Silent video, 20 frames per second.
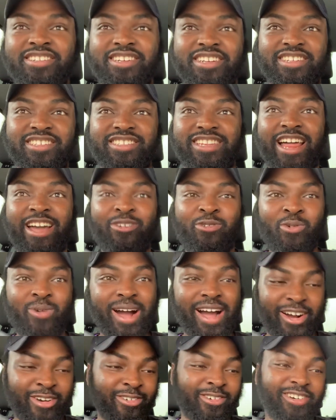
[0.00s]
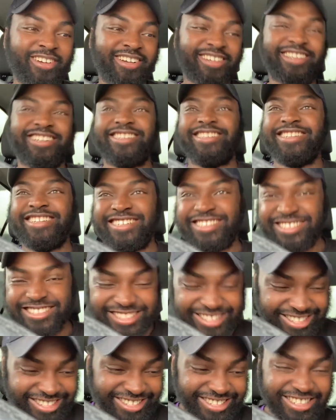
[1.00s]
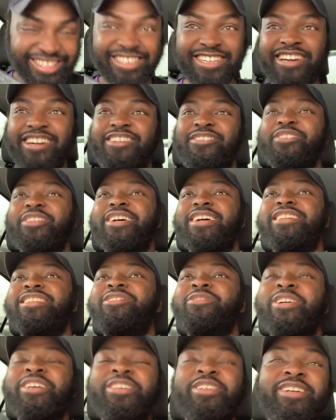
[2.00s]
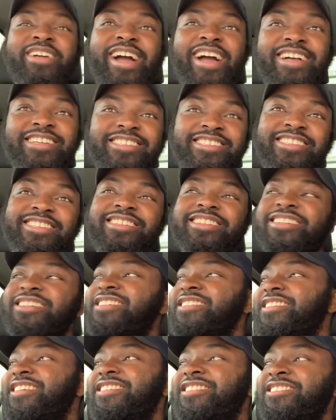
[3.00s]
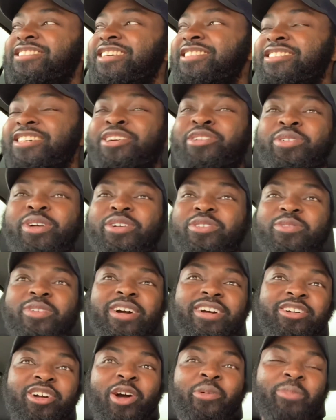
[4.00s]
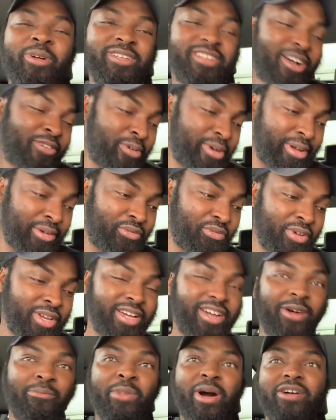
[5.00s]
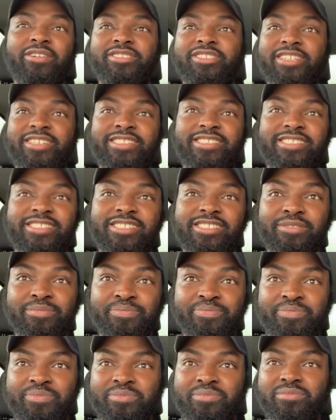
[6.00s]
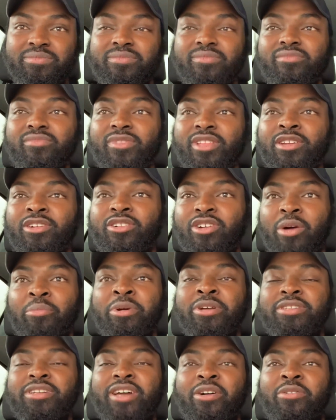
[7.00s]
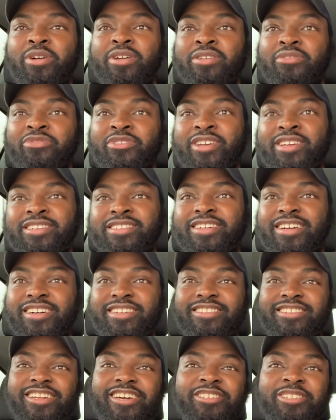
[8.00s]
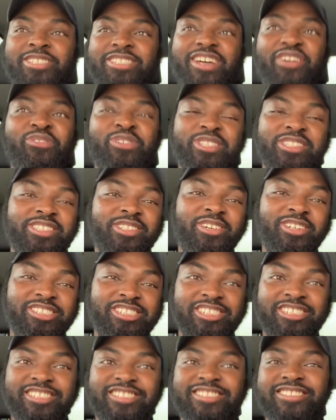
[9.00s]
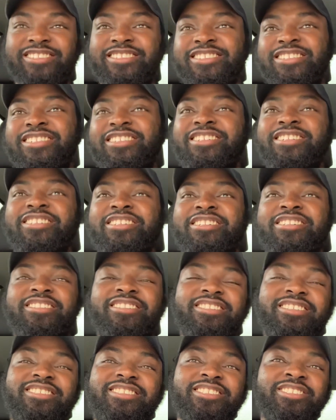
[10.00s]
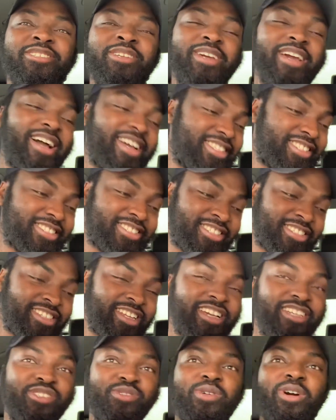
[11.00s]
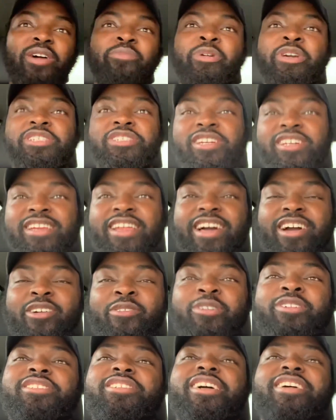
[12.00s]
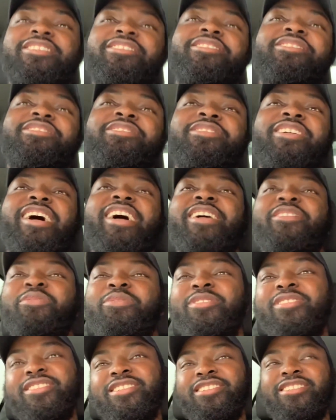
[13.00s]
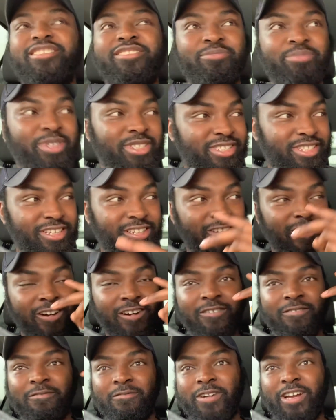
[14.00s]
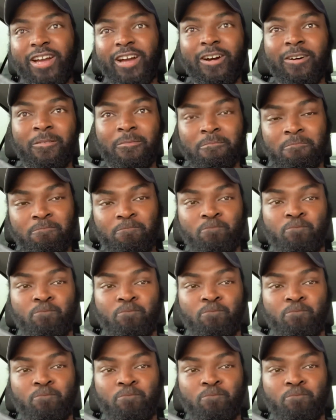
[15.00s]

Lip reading: It's like, wow. But anyway, you guys, this is just a quick one. Comment down what you think about this. Comment down what you think and let's just have a discussion. See you guys in the next one. Make sure you like, comment, share and subscribe. Peace and love. We're out.